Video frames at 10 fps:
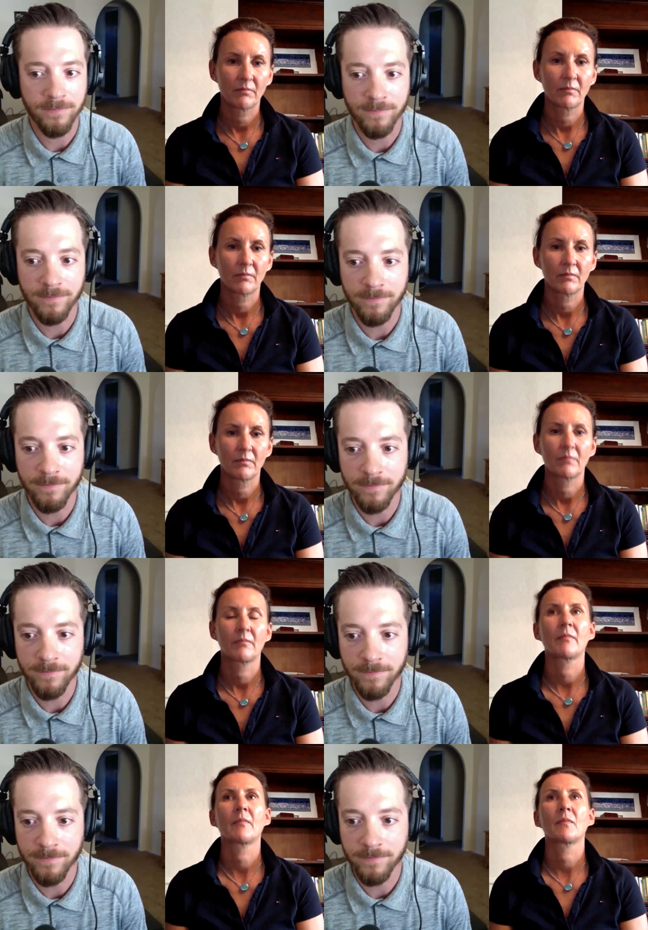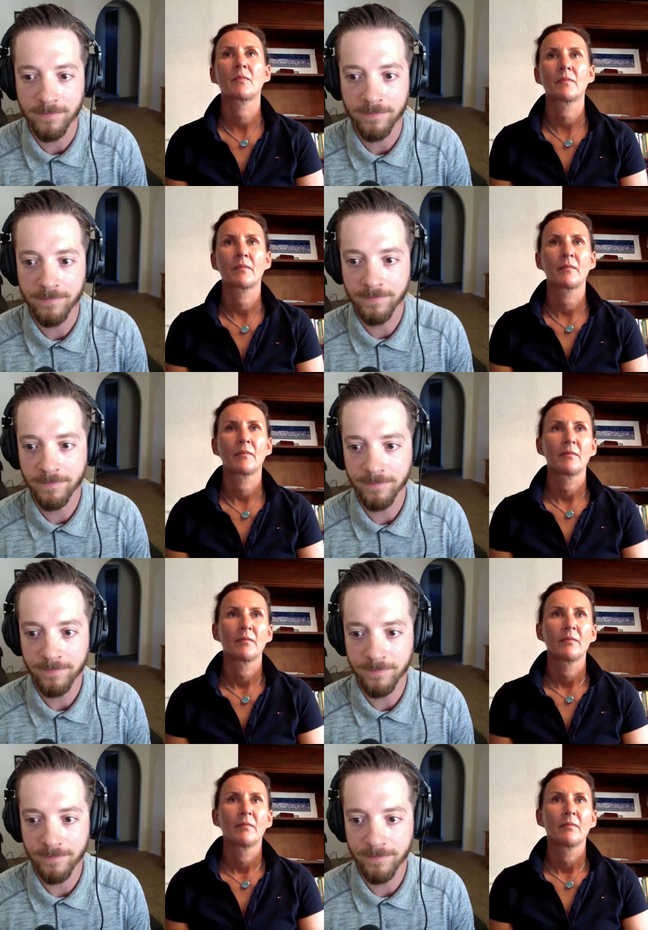(silence)